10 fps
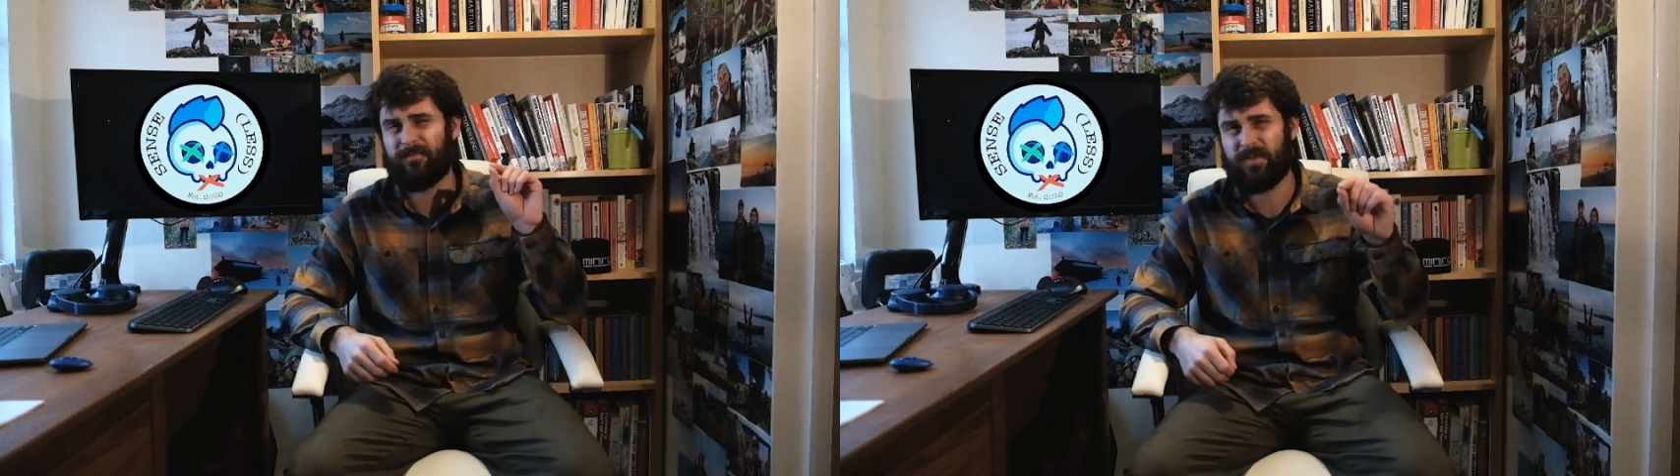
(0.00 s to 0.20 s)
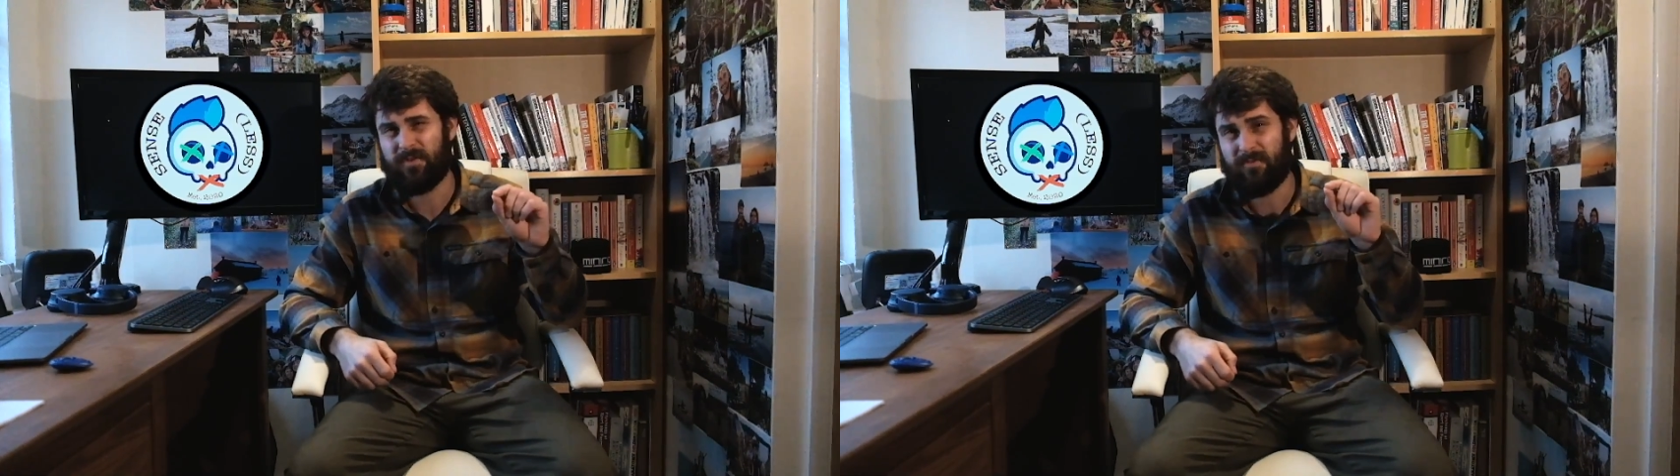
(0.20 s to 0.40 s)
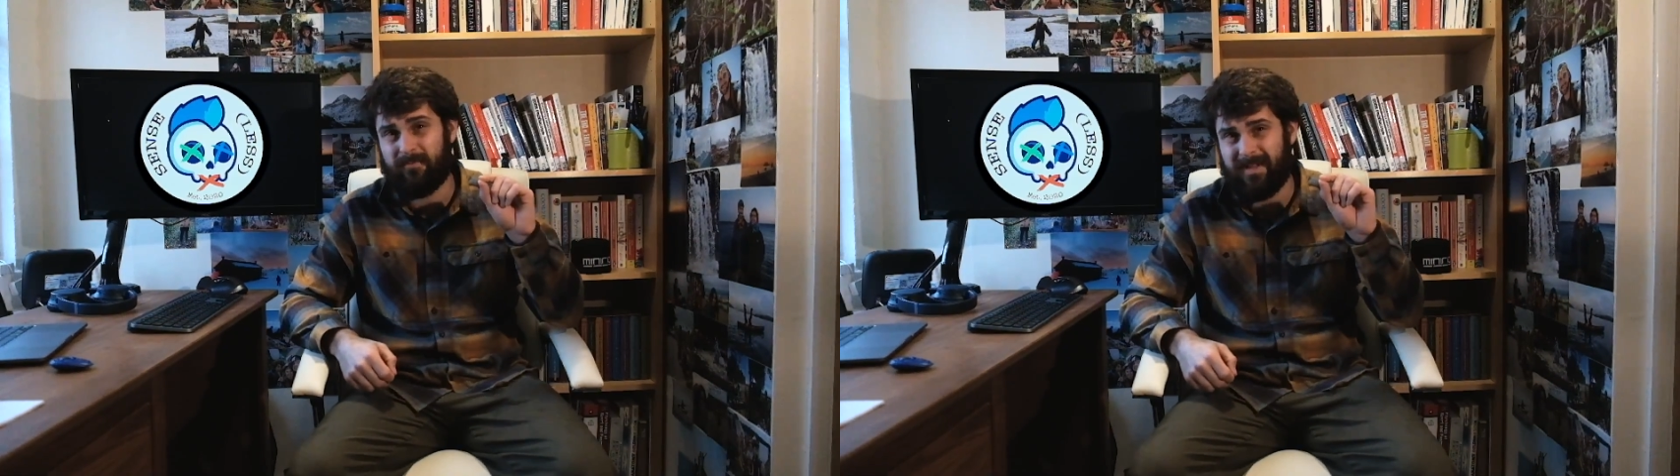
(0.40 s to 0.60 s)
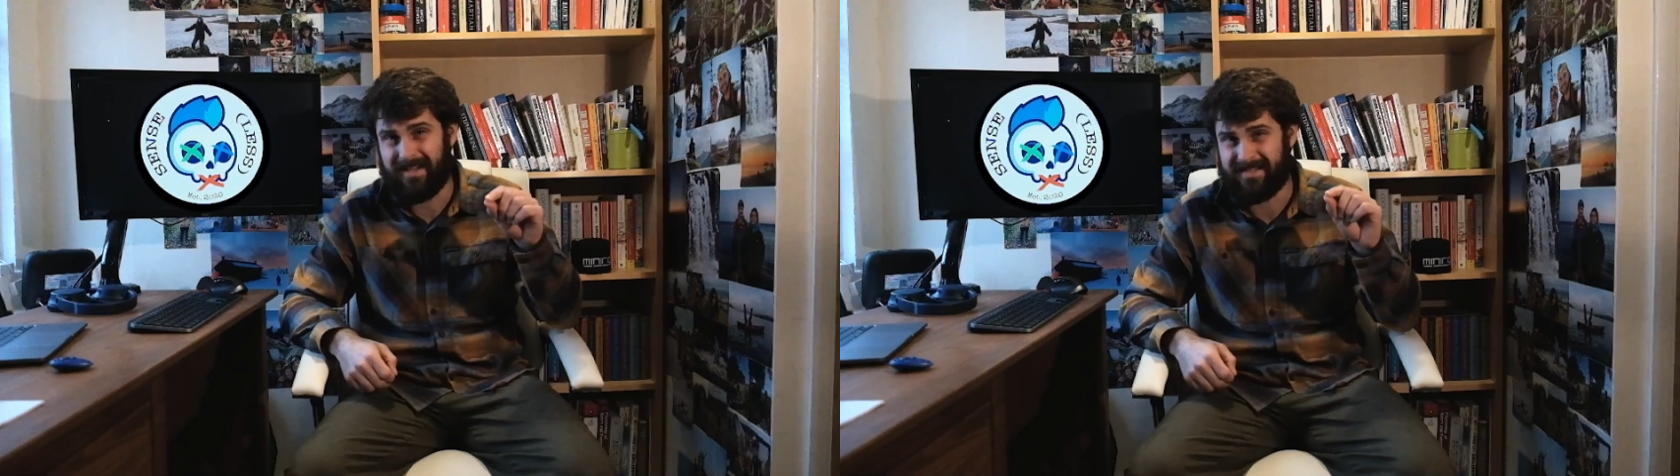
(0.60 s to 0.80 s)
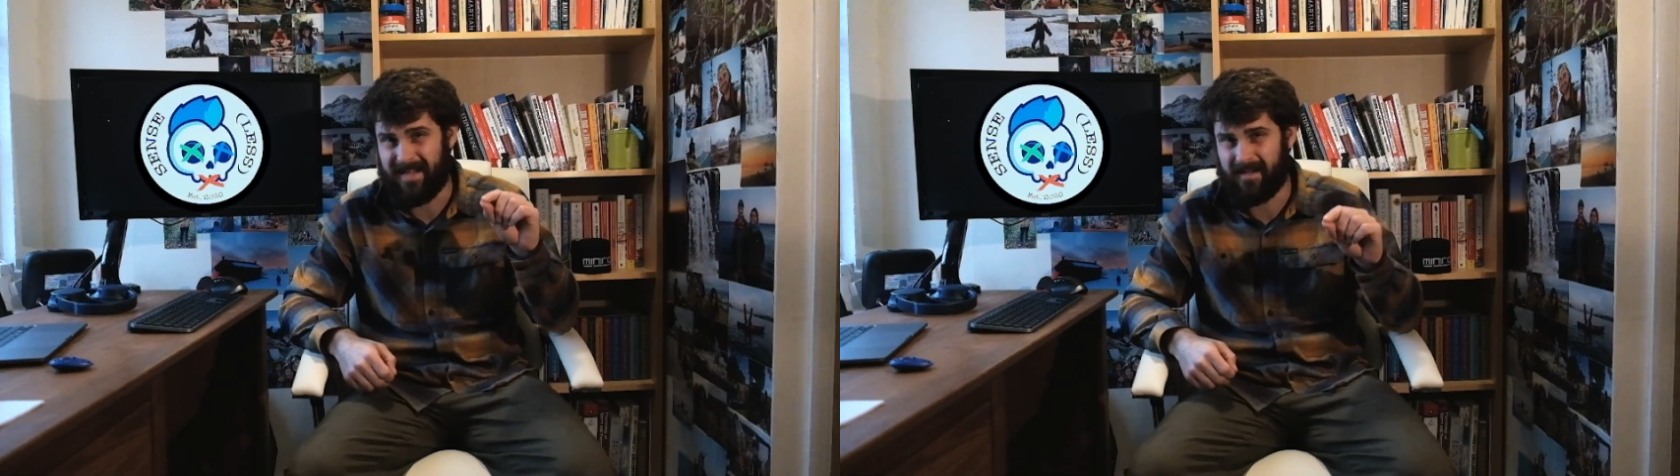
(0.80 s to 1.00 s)
few
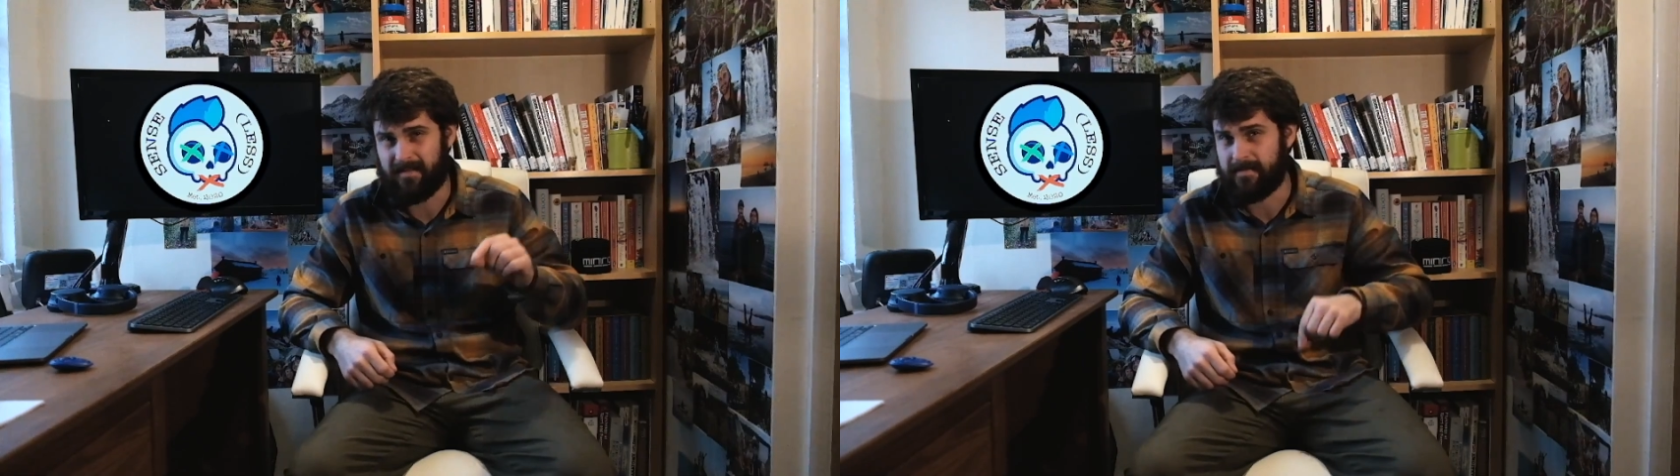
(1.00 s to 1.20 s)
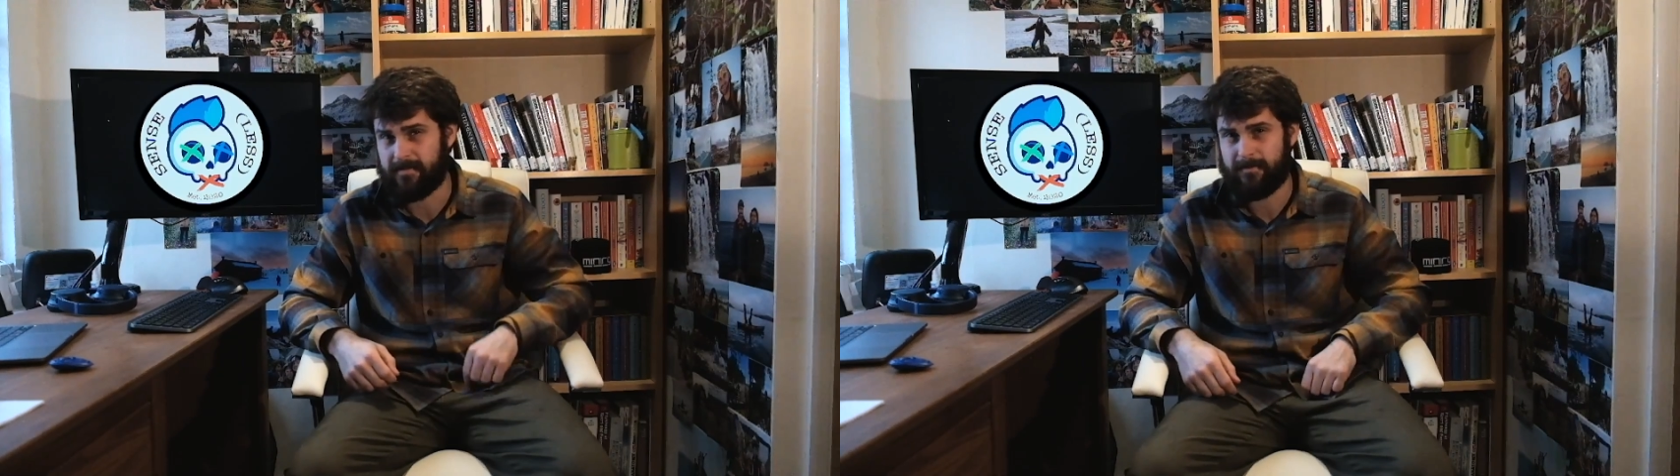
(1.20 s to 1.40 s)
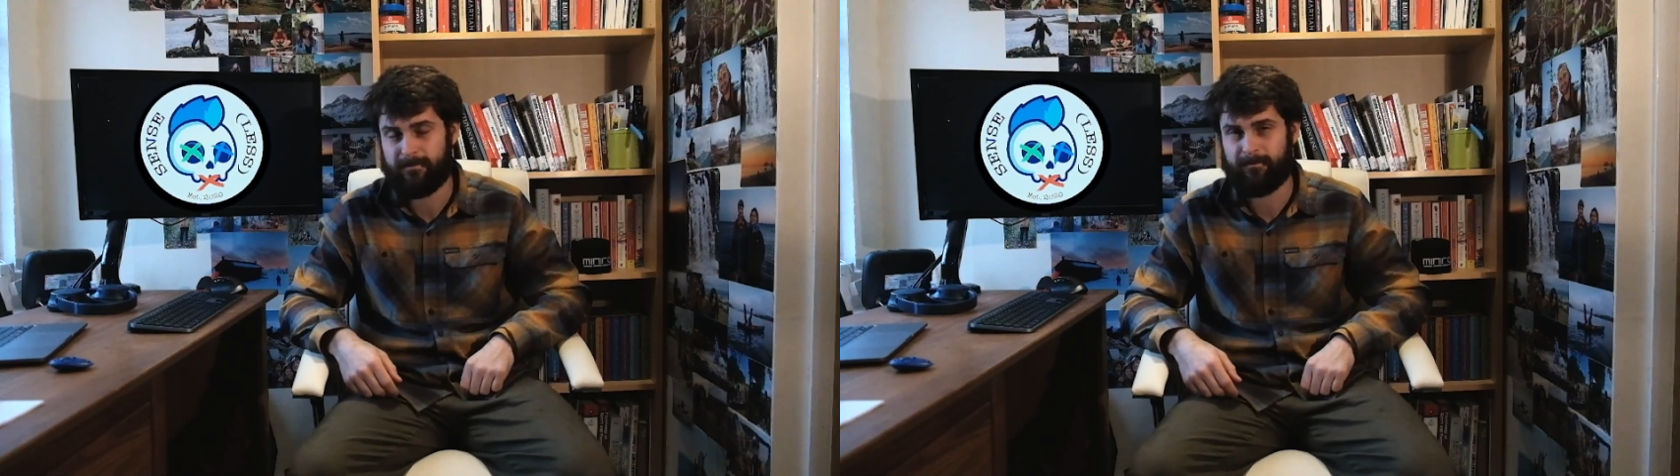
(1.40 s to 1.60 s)
milliseconds.